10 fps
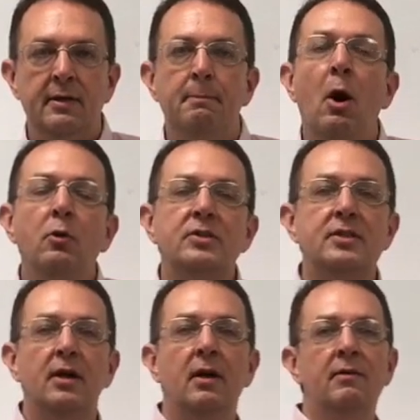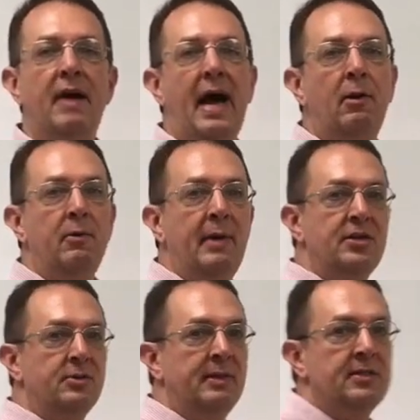most of our
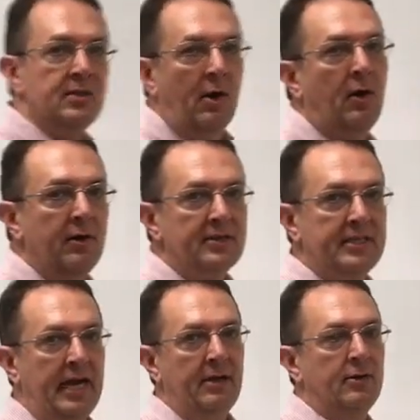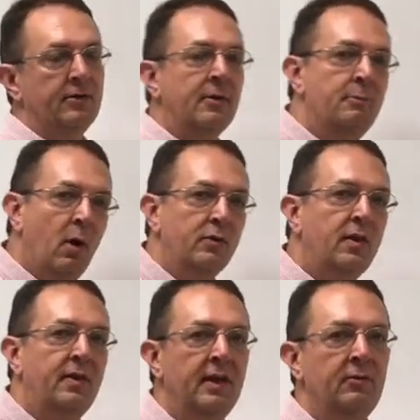measurements are scalars.
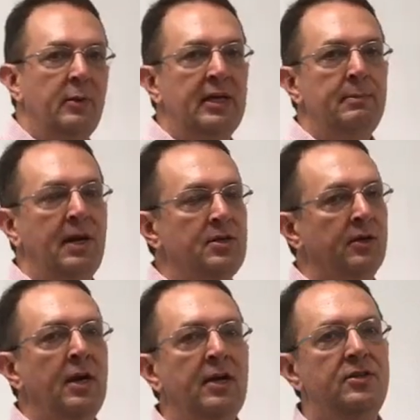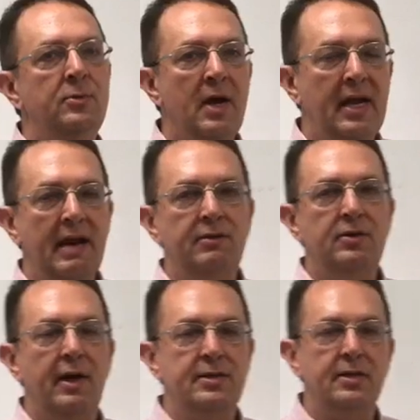Most of the things we can measure do not have a
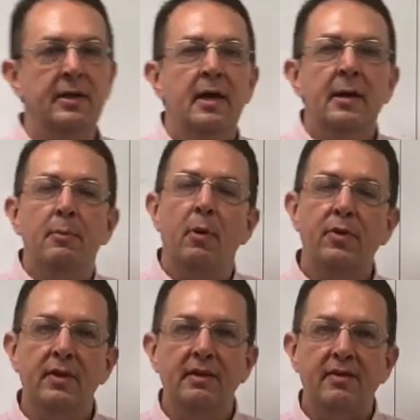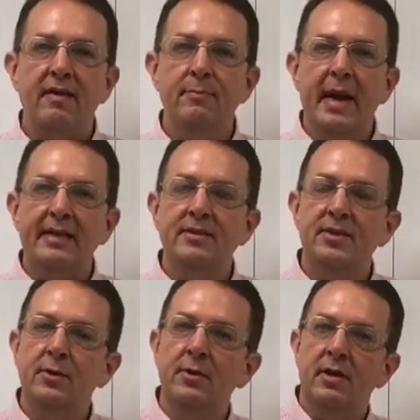direction. Both of these have
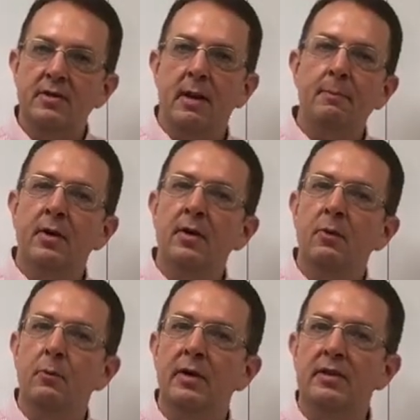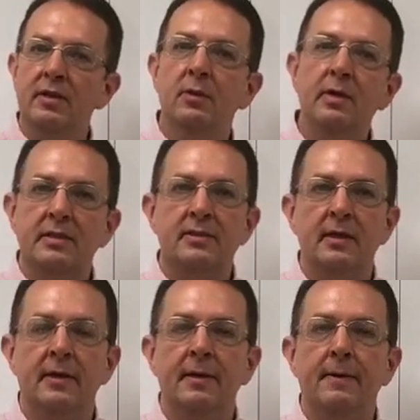magnitude, a number with units,